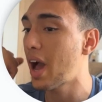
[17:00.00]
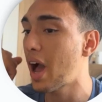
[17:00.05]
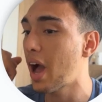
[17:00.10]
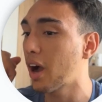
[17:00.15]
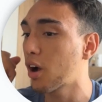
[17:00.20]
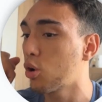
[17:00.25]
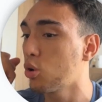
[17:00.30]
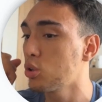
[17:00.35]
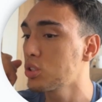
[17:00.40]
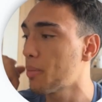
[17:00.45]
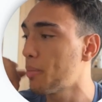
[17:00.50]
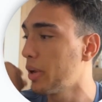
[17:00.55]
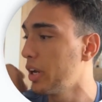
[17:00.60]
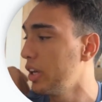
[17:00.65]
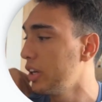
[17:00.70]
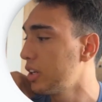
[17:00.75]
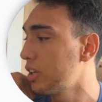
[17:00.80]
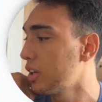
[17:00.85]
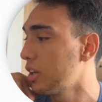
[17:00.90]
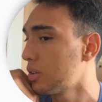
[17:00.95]
ako sa
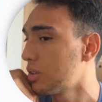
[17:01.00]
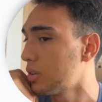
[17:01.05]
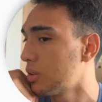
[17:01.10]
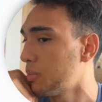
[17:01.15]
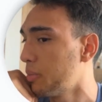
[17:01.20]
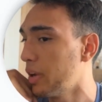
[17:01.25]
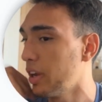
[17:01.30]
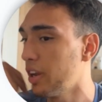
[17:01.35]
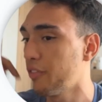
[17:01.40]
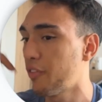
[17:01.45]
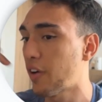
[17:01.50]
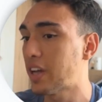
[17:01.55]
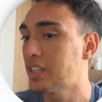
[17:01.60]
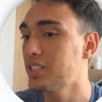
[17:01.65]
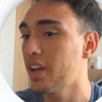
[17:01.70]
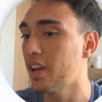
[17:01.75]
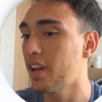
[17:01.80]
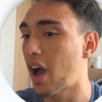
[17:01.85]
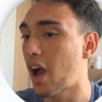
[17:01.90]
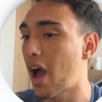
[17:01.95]
palengke. But if I
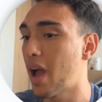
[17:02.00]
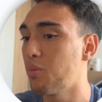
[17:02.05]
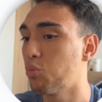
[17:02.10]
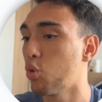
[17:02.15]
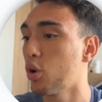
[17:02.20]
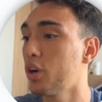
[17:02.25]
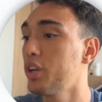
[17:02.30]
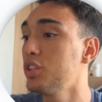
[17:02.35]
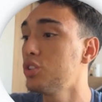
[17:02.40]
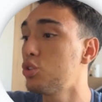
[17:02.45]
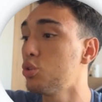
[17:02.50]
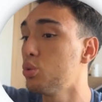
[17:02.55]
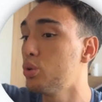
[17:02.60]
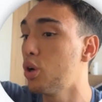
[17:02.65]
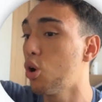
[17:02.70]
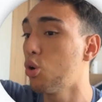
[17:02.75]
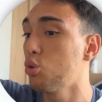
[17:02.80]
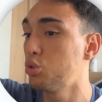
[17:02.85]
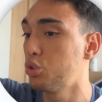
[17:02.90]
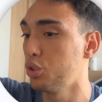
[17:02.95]
say I'm running to
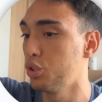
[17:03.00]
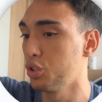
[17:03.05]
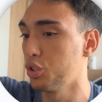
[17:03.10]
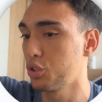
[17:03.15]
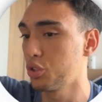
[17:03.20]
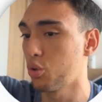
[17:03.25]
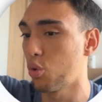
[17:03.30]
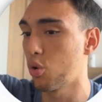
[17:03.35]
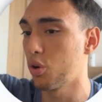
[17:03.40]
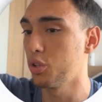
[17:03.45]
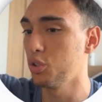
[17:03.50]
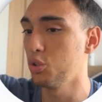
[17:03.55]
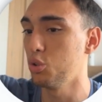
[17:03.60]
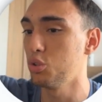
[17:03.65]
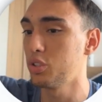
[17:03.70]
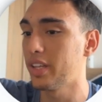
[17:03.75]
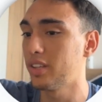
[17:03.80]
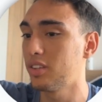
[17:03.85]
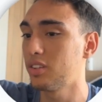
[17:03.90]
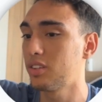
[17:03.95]
go to the store, you
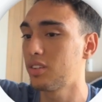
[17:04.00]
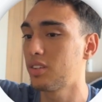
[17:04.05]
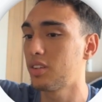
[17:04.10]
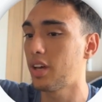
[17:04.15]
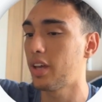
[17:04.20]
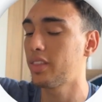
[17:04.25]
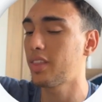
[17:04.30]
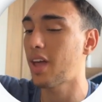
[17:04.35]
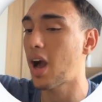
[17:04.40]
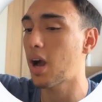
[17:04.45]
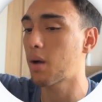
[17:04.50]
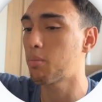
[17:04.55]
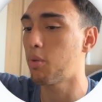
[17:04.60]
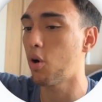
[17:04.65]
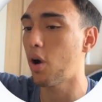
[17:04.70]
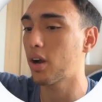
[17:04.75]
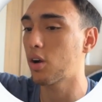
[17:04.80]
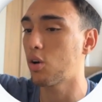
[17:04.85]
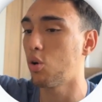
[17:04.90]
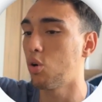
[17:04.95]
say tatakbo
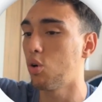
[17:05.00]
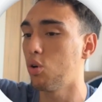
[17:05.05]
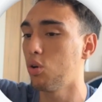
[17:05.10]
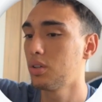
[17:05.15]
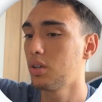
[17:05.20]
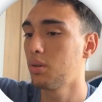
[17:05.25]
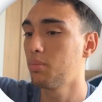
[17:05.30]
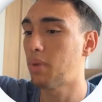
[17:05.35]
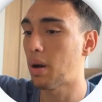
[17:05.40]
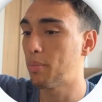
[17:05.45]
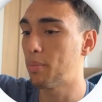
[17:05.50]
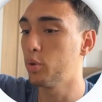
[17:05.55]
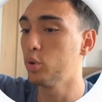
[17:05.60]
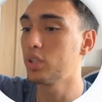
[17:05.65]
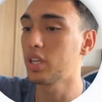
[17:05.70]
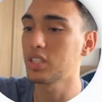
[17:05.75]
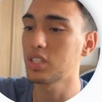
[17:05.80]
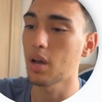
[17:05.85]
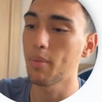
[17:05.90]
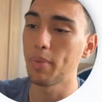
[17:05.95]
ako
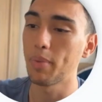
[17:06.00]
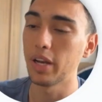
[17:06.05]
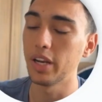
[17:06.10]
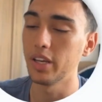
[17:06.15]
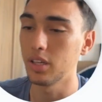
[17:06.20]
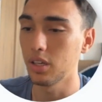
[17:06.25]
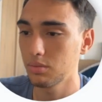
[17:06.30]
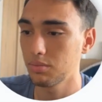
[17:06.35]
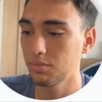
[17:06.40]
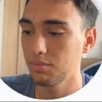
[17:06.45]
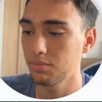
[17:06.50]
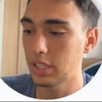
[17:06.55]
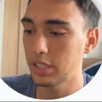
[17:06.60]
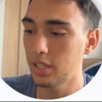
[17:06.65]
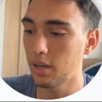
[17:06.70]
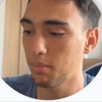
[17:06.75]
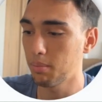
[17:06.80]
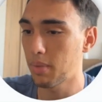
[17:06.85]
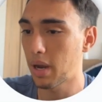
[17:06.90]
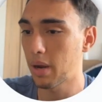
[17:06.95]
papunta sa palengke.
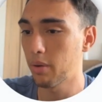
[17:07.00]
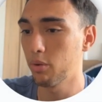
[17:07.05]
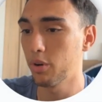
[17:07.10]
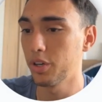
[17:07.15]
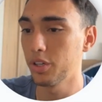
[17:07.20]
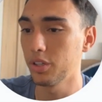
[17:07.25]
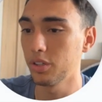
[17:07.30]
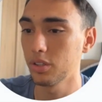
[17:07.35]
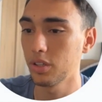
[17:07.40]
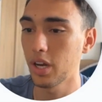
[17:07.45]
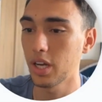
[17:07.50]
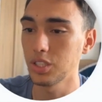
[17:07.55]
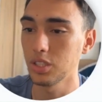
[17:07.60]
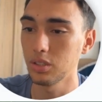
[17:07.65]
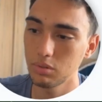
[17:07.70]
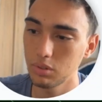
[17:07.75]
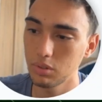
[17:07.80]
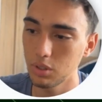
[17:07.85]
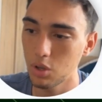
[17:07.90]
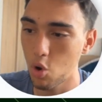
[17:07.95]
Yep, by running. Gotcha.
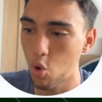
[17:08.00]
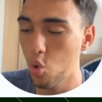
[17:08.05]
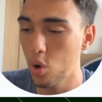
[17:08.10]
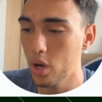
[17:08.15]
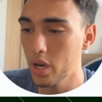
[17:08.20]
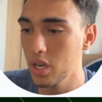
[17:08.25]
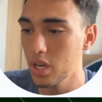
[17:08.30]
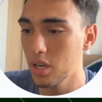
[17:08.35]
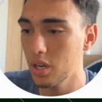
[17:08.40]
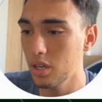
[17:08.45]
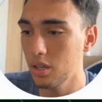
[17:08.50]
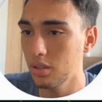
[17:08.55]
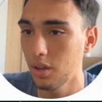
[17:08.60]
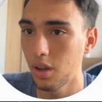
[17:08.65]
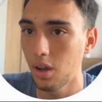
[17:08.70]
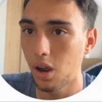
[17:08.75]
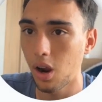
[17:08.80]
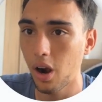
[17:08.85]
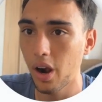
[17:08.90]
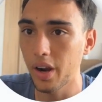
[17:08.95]
Okay.
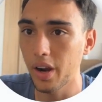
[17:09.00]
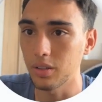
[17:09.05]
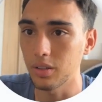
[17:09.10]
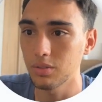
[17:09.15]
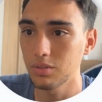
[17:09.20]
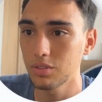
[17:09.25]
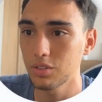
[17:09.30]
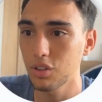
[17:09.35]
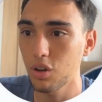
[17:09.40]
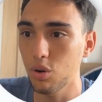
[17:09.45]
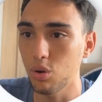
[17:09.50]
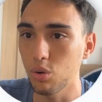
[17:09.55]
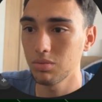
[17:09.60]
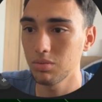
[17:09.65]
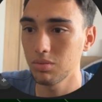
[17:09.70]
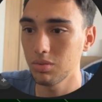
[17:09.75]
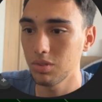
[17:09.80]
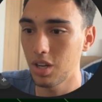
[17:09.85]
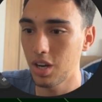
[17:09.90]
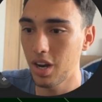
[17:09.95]
All right. So
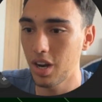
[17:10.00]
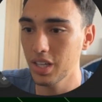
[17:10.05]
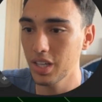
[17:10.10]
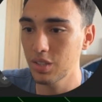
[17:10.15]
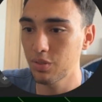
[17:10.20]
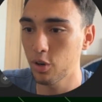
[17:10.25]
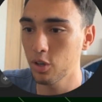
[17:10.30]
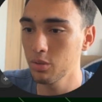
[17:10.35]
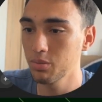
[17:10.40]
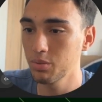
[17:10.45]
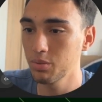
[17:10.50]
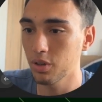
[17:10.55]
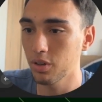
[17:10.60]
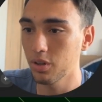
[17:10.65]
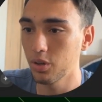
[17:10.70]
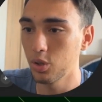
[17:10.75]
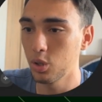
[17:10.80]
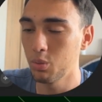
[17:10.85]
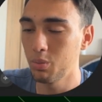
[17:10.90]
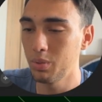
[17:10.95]
the next verbs are
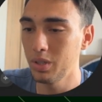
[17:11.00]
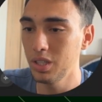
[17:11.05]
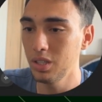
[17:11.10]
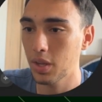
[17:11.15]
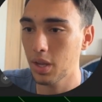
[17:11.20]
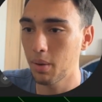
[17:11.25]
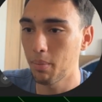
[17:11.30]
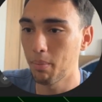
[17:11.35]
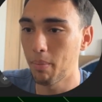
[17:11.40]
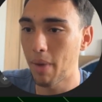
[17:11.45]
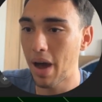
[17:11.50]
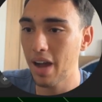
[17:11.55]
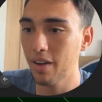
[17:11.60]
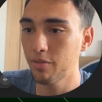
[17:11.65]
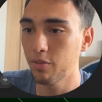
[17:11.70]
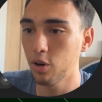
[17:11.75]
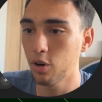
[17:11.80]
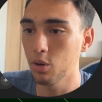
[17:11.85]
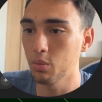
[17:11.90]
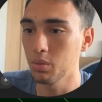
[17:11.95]
going to be
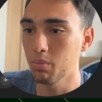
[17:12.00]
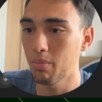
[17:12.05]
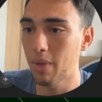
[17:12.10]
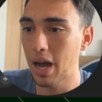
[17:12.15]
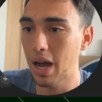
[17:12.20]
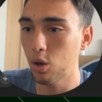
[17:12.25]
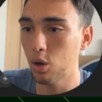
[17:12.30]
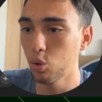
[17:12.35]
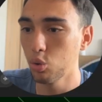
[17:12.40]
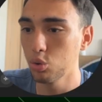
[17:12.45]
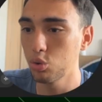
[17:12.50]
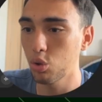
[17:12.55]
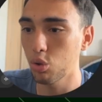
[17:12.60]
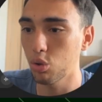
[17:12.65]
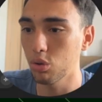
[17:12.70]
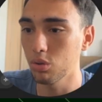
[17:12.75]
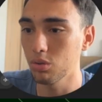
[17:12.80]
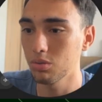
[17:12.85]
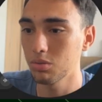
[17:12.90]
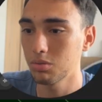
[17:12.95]
magverbs.
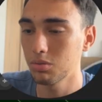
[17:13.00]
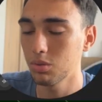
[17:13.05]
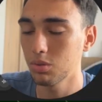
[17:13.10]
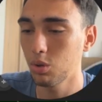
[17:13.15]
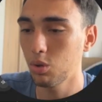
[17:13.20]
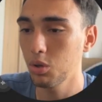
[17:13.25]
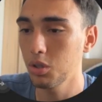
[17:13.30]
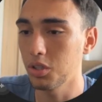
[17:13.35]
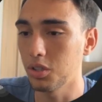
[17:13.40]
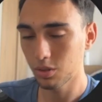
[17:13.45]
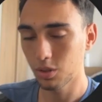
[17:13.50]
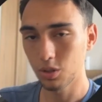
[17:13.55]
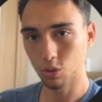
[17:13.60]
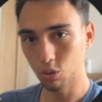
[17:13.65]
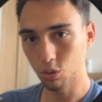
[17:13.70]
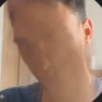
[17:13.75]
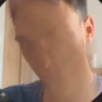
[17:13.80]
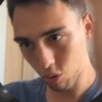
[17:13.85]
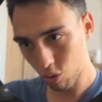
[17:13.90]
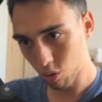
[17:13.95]
Magluto. Oy,
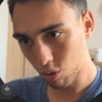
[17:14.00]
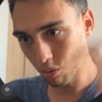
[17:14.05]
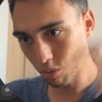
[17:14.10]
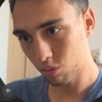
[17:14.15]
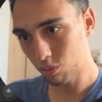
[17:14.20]
gusto ko